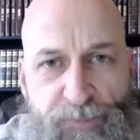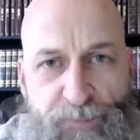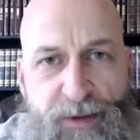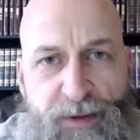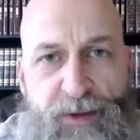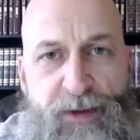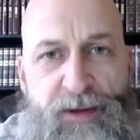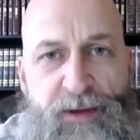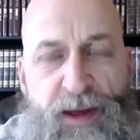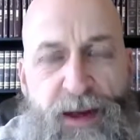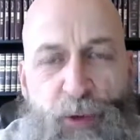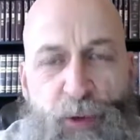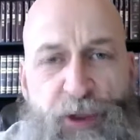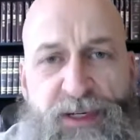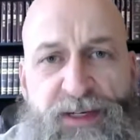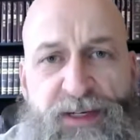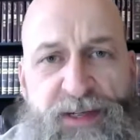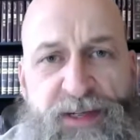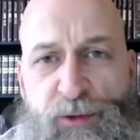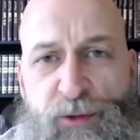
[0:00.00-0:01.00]
Now, we're
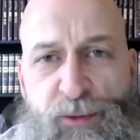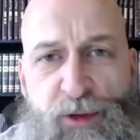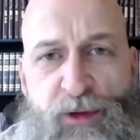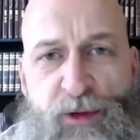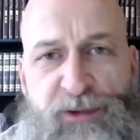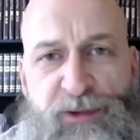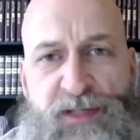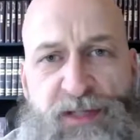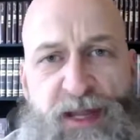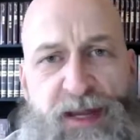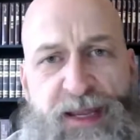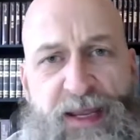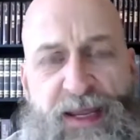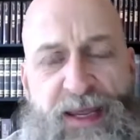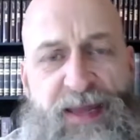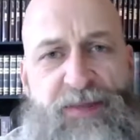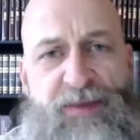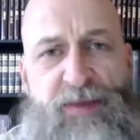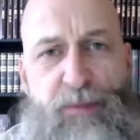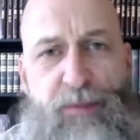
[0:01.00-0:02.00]
continuing our study in the
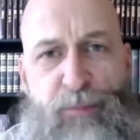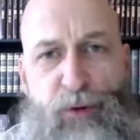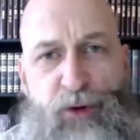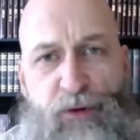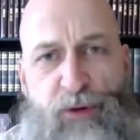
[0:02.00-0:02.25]
book of